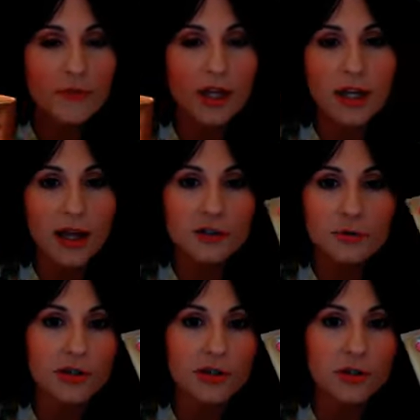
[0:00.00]
and
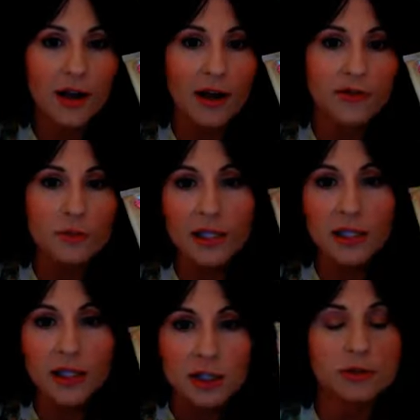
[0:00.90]
they do have this one,
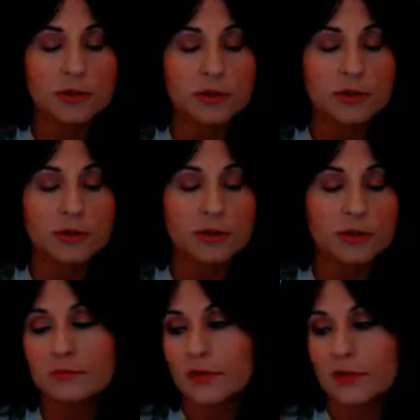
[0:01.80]
and I do like that
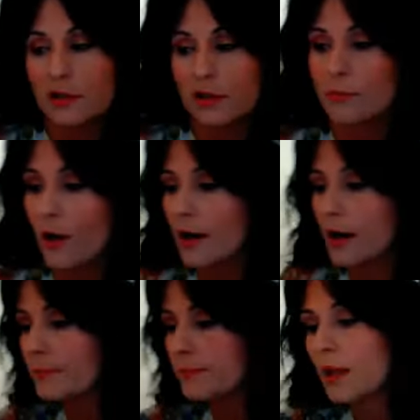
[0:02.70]
one. It's a good
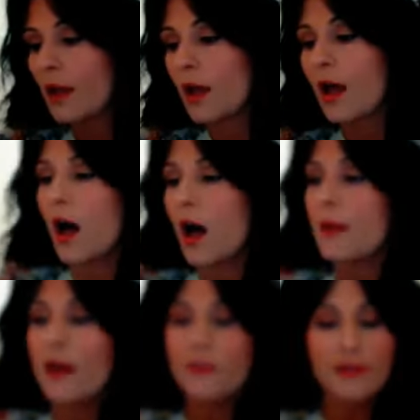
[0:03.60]
product.
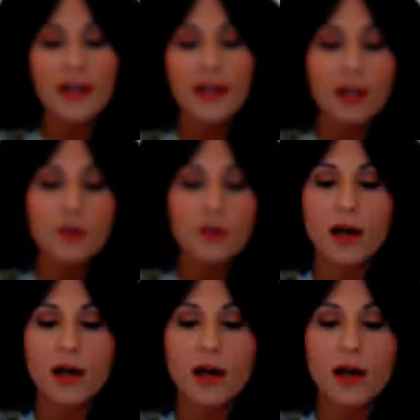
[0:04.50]
Another thing I go
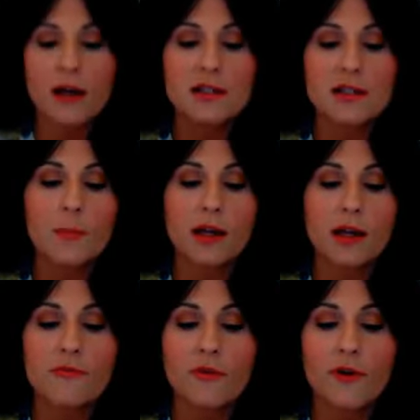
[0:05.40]
through a lot of is the
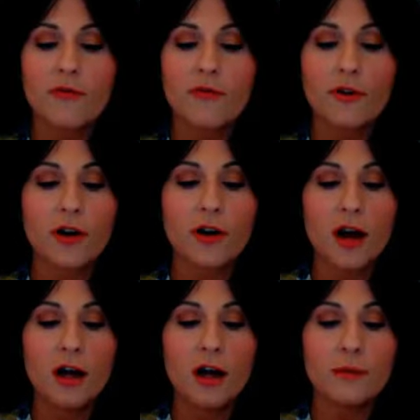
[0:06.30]
Makeup Forever
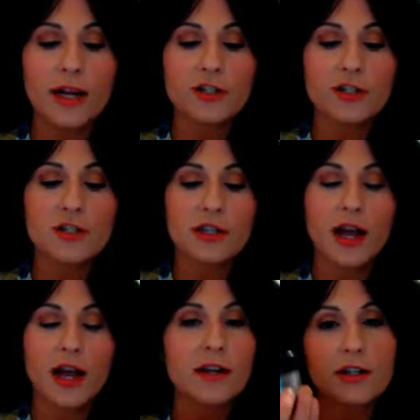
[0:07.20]
HD
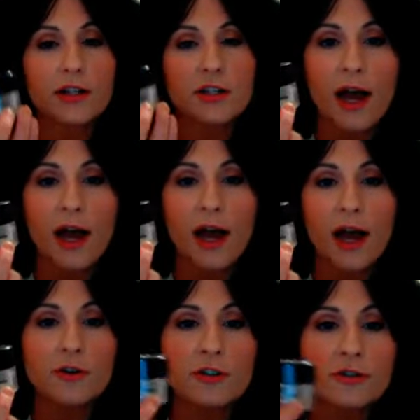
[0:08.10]
High Definition
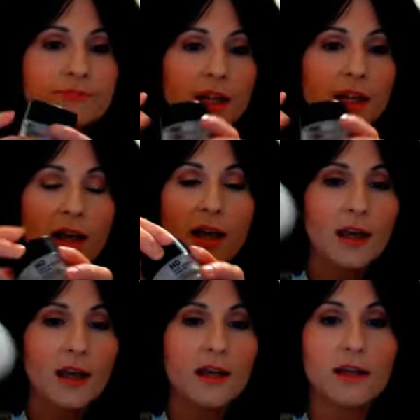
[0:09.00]
Powder.
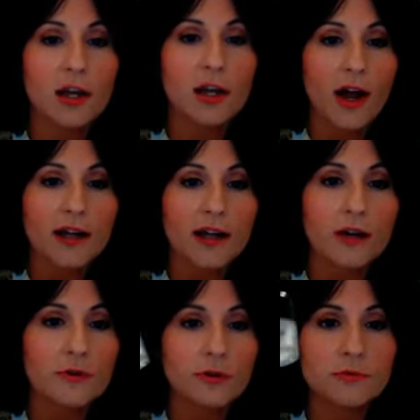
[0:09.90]
You know, I go
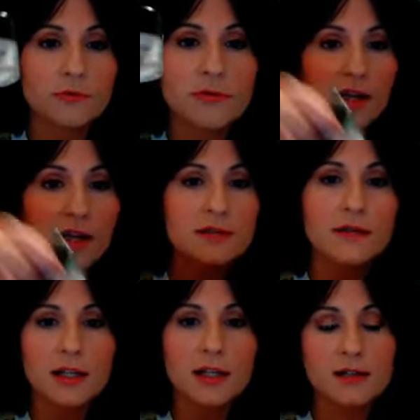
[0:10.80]
through tons
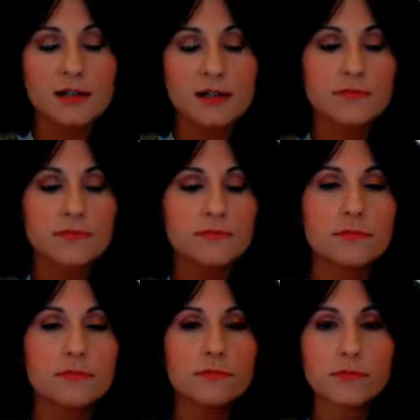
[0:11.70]
of this,
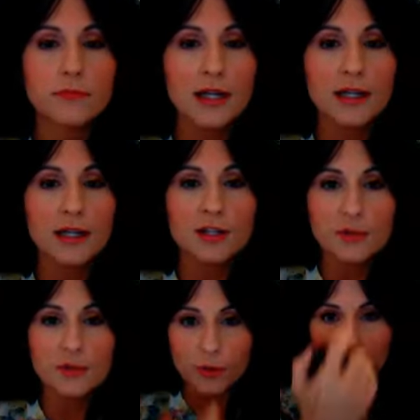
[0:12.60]
and I
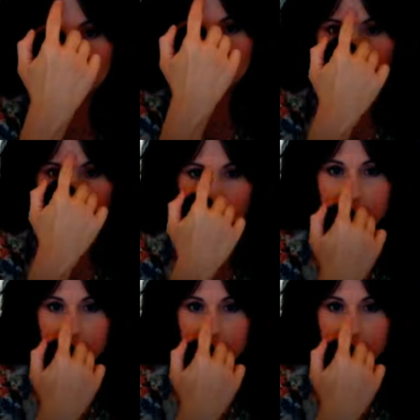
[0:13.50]
just put it like in the